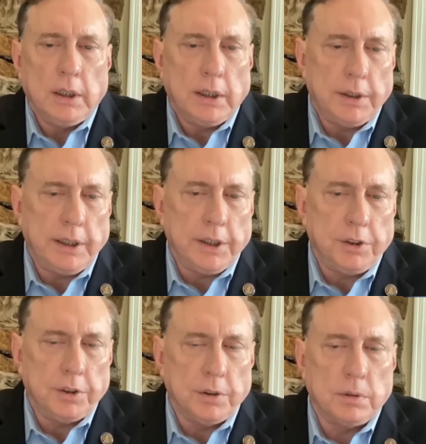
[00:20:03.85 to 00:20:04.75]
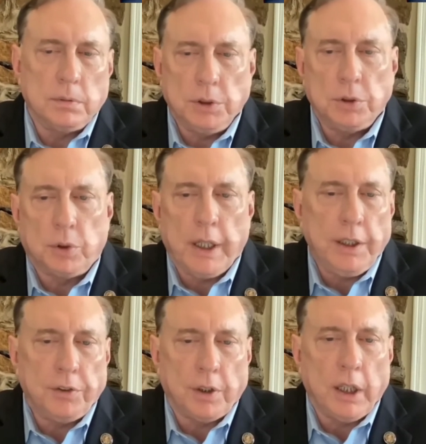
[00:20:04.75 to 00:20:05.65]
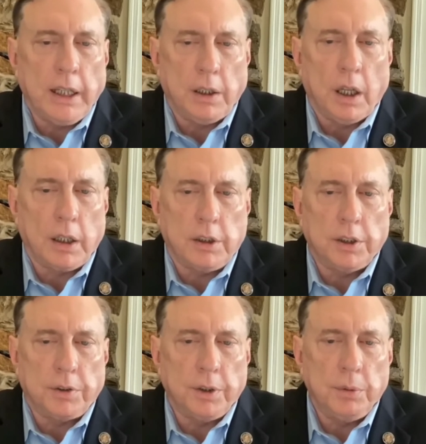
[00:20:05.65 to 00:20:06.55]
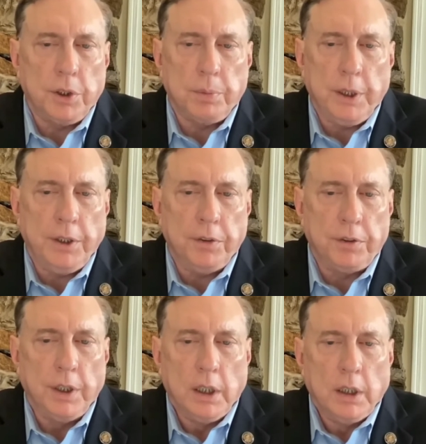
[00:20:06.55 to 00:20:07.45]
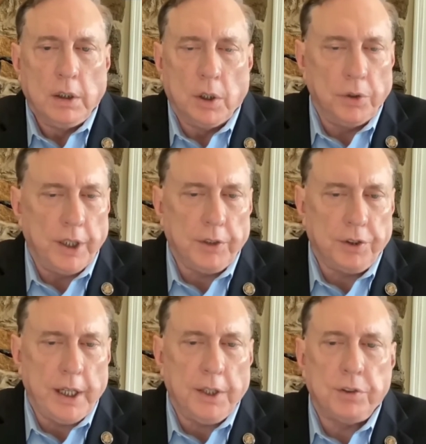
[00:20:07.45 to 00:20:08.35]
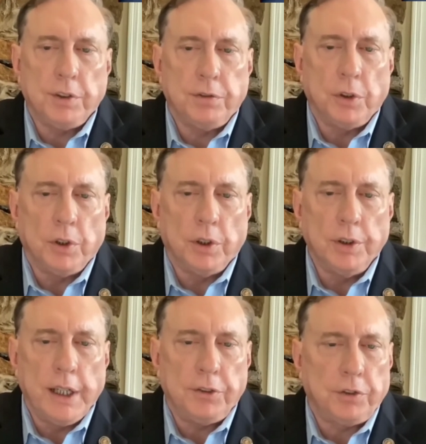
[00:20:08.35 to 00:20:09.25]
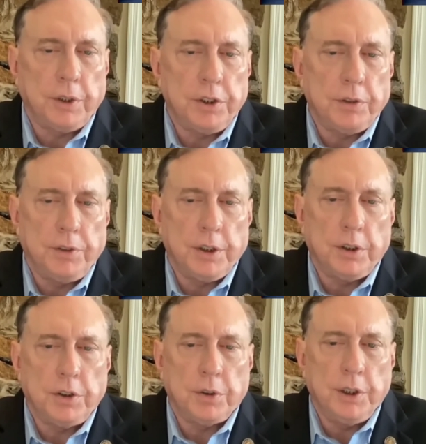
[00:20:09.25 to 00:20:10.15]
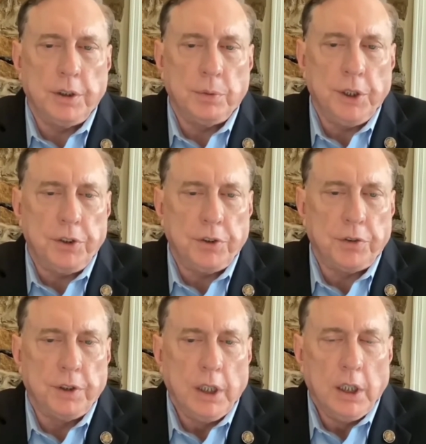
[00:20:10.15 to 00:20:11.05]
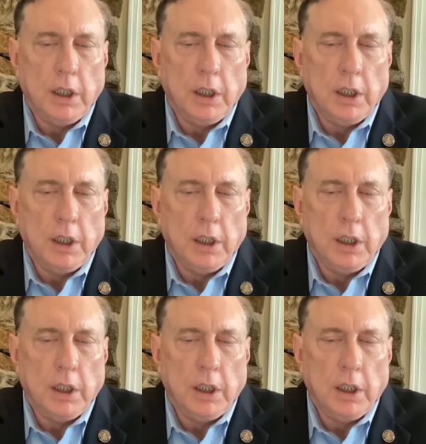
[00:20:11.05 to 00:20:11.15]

I think until Ukraine is a landlocked country, which means Odessa has to fall, and that stretch of territory that reaches